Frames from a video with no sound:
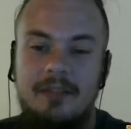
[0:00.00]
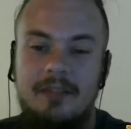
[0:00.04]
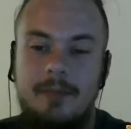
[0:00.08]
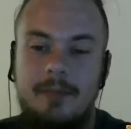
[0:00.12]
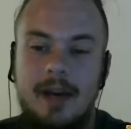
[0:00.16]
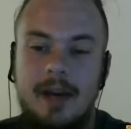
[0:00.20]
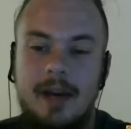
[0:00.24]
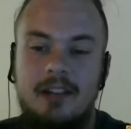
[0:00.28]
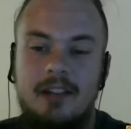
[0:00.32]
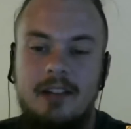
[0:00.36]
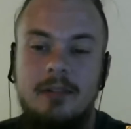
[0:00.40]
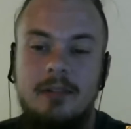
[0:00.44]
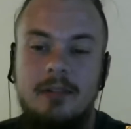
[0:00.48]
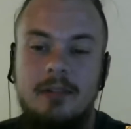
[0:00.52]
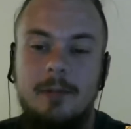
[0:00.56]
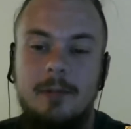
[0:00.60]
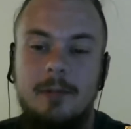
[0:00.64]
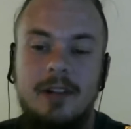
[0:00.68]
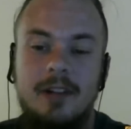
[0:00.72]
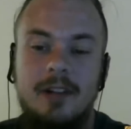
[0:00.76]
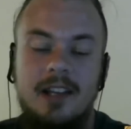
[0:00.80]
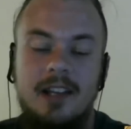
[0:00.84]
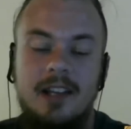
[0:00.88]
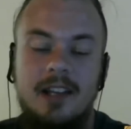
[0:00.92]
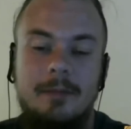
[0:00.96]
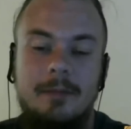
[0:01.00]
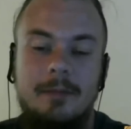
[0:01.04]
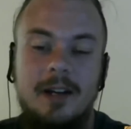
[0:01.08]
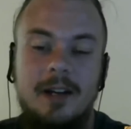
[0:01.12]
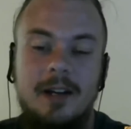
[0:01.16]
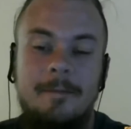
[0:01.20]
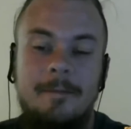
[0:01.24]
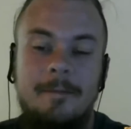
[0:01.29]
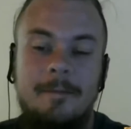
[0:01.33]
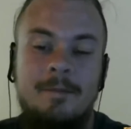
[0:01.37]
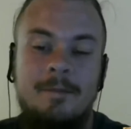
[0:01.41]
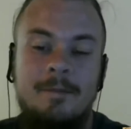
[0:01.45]
of pact with Meridia, but
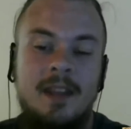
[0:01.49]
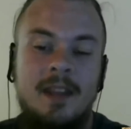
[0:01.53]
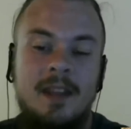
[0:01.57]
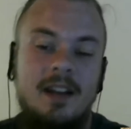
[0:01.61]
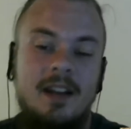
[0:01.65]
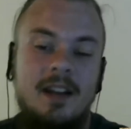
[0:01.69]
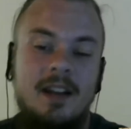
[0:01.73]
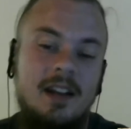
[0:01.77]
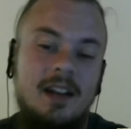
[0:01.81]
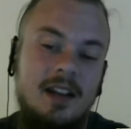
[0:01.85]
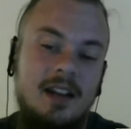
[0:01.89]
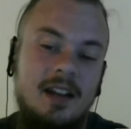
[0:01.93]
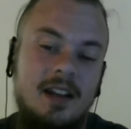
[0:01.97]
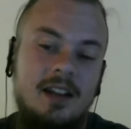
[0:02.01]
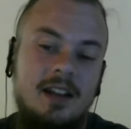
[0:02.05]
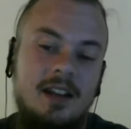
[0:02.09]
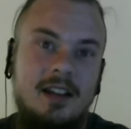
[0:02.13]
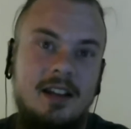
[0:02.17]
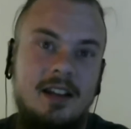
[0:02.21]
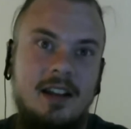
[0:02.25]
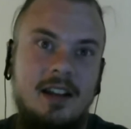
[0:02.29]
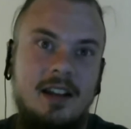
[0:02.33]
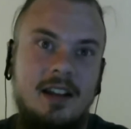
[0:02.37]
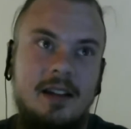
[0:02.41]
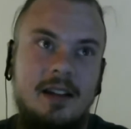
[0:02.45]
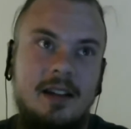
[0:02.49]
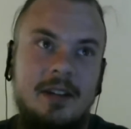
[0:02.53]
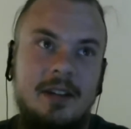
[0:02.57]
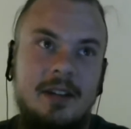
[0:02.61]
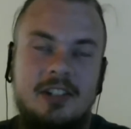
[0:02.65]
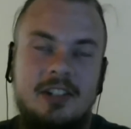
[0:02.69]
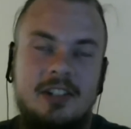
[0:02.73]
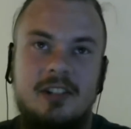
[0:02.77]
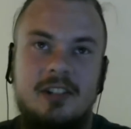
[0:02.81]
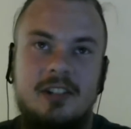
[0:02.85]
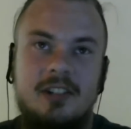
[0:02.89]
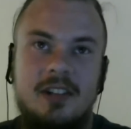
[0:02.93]
I'm
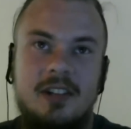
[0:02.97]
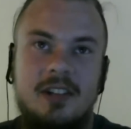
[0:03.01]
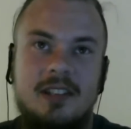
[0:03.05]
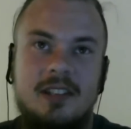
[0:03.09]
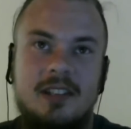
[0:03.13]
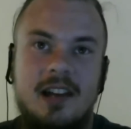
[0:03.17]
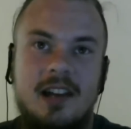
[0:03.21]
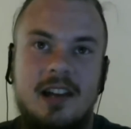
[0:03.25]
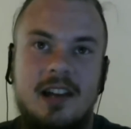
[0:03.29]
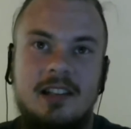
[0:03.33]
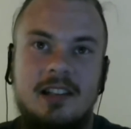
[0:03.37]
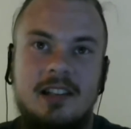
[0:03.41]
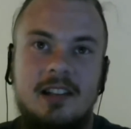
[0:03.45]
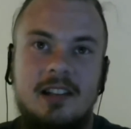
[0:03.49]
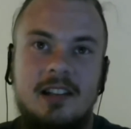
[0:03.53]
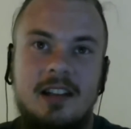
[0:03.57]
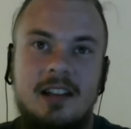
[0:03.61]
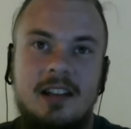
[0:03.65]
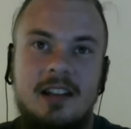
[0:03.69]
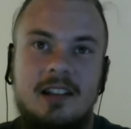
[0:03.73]
not sure exactly.